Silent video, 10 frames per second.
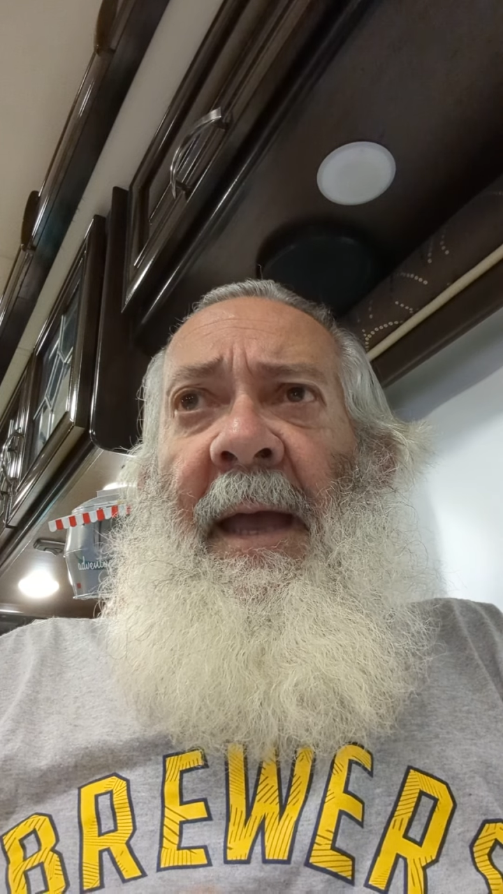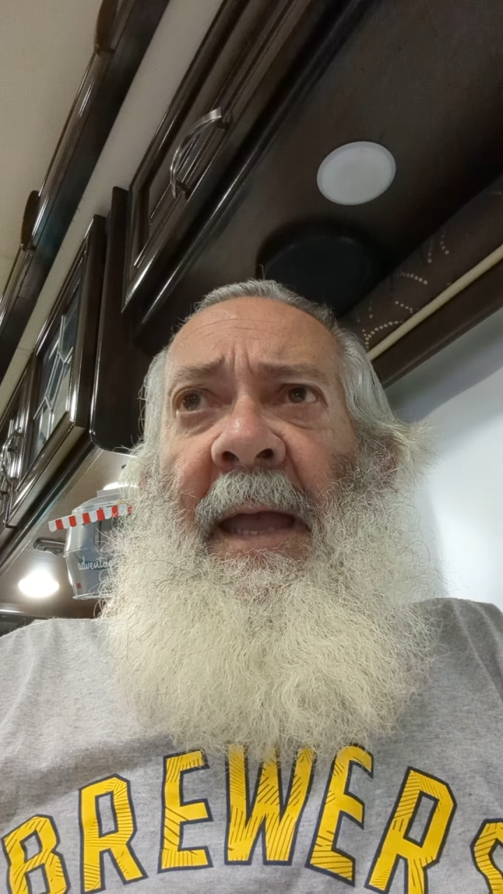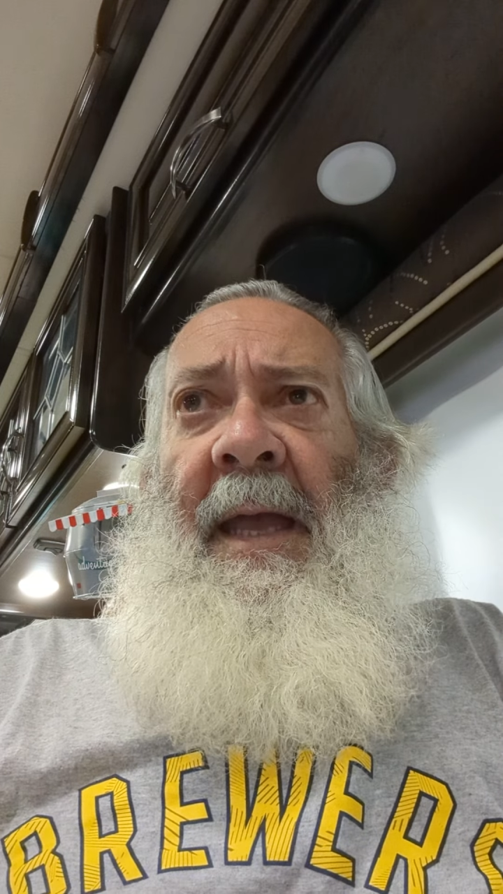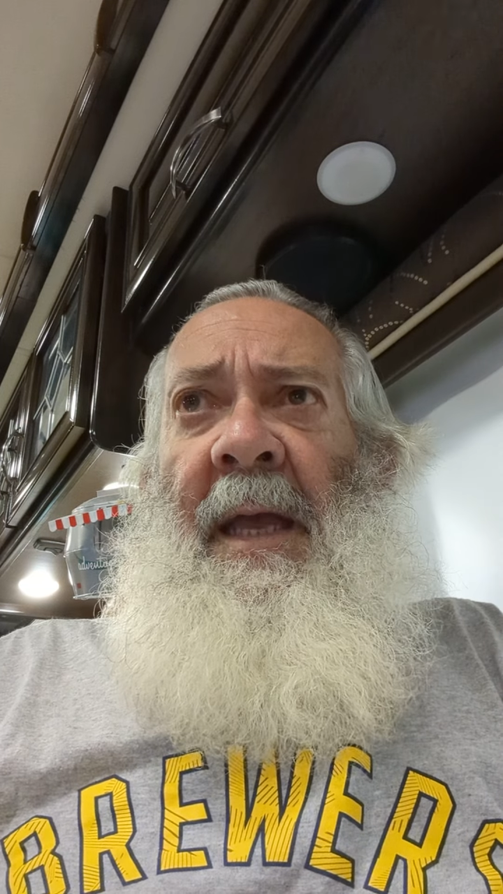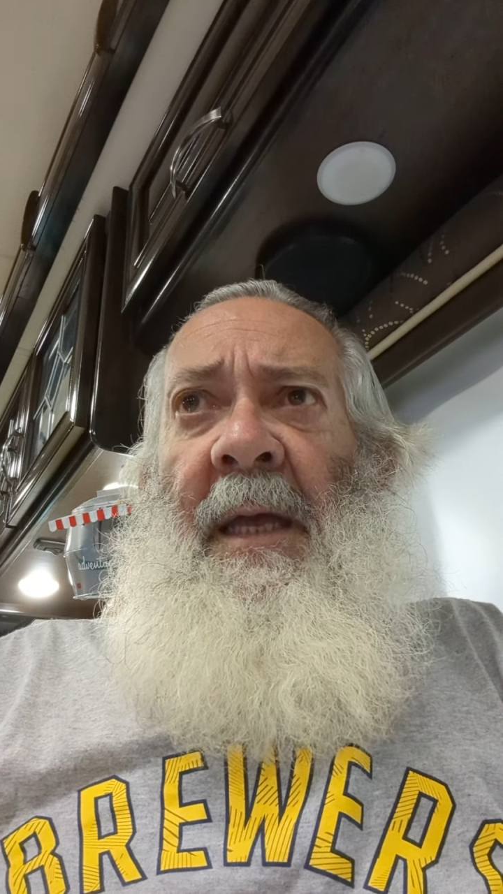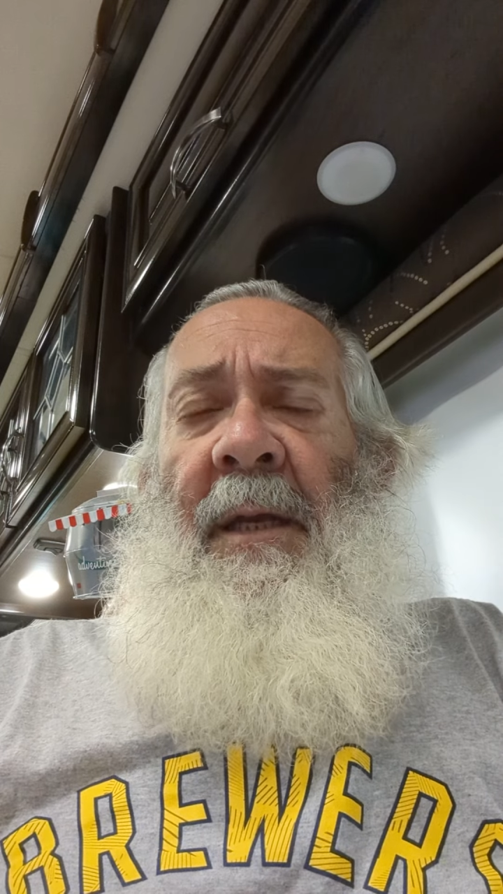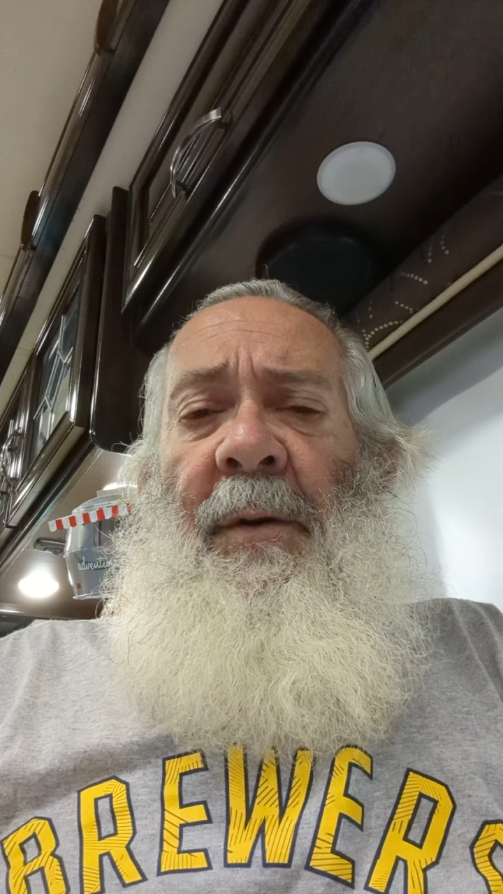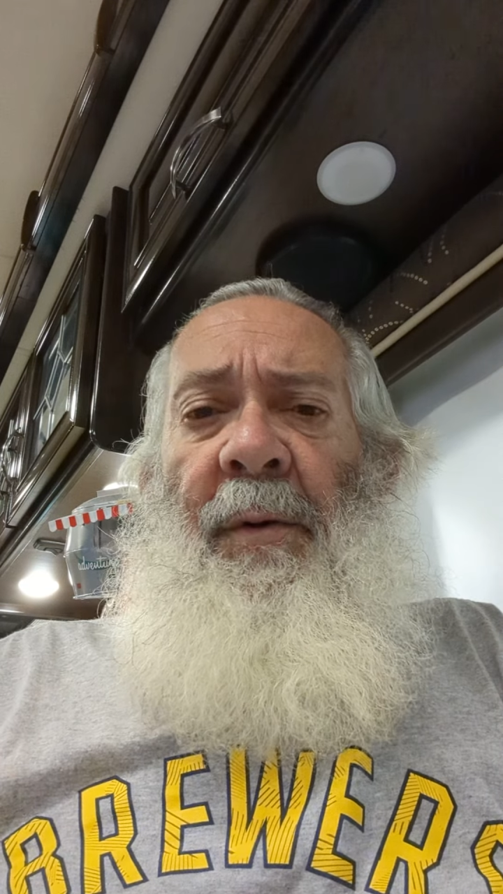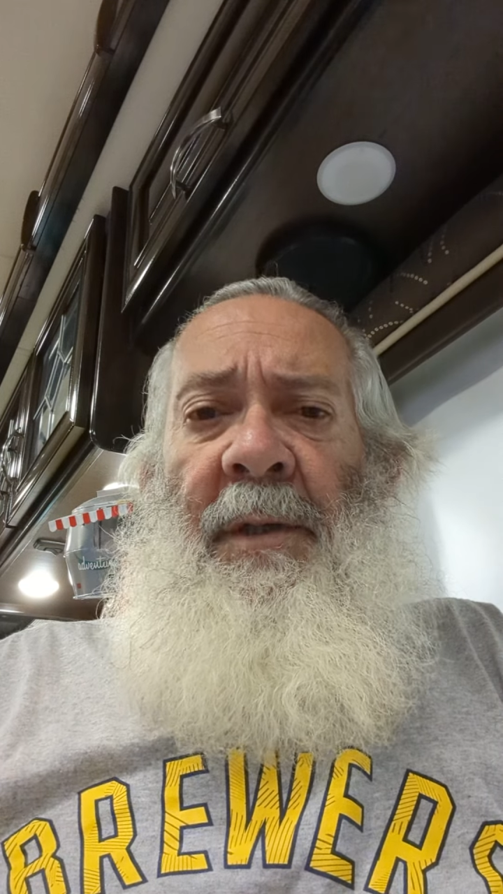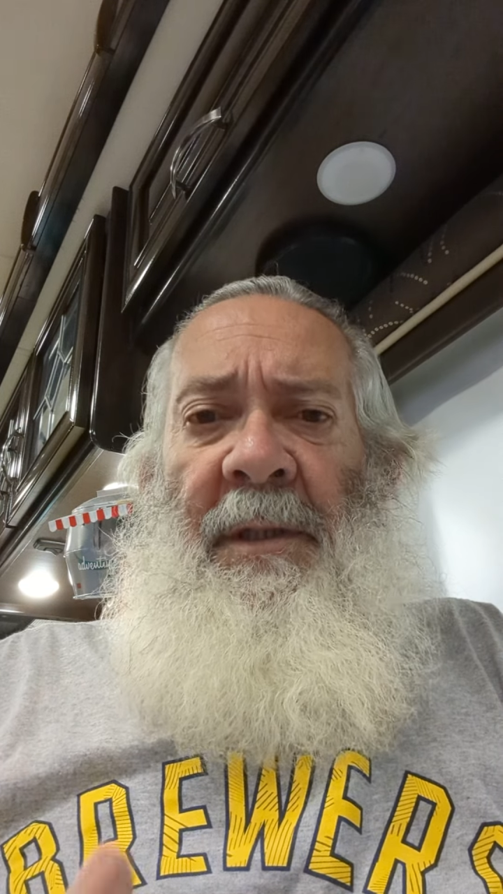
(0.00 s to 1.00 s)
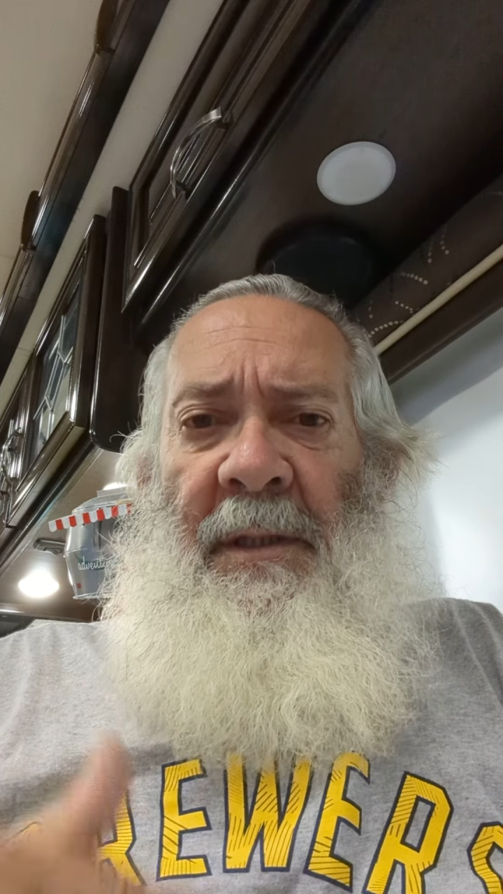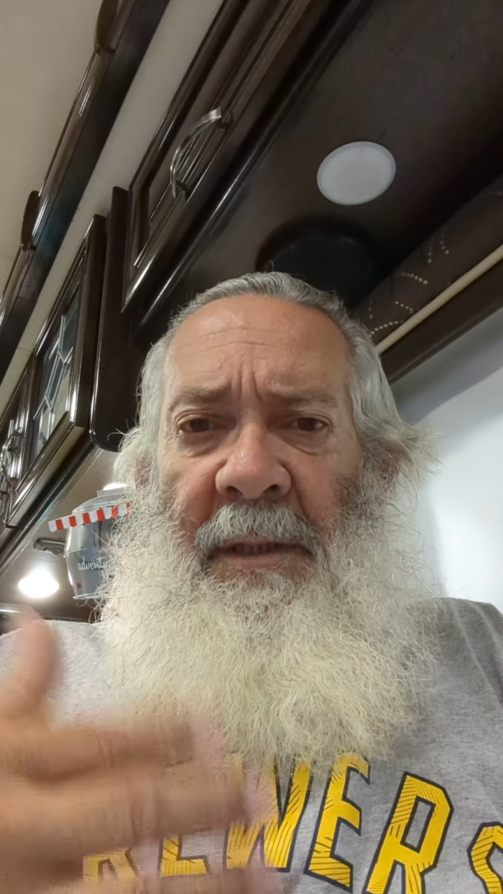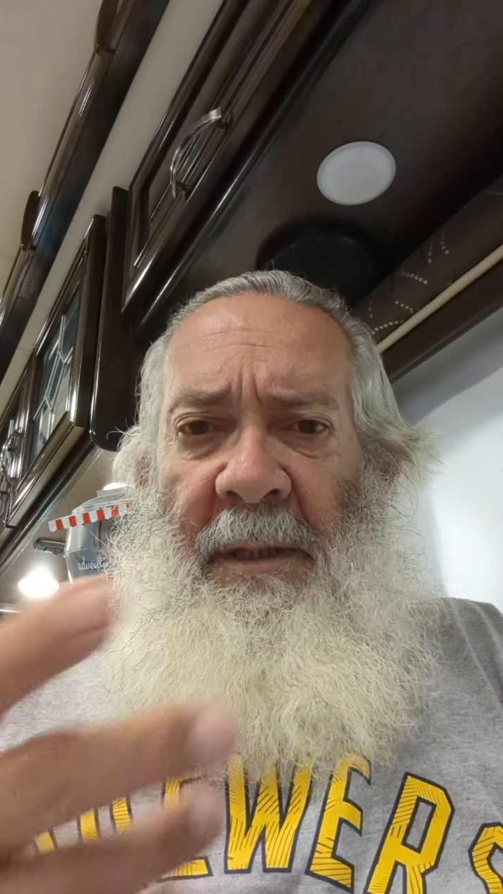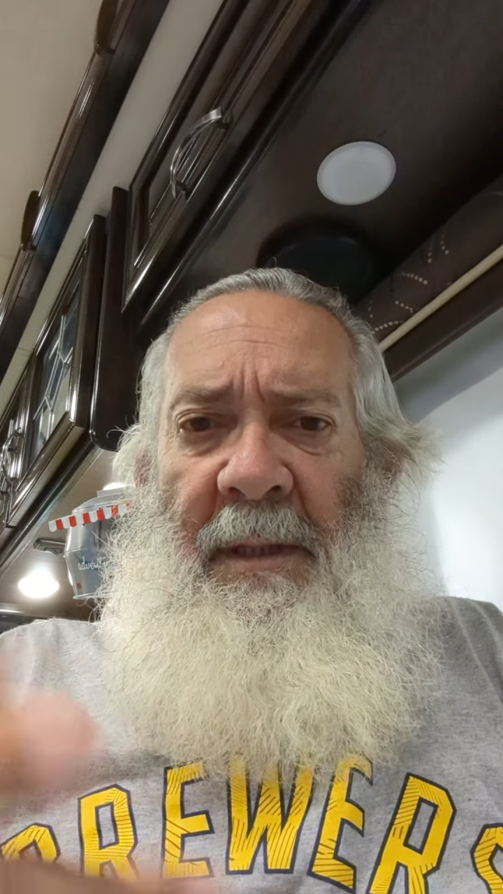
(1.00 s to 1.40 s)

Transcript: And of course,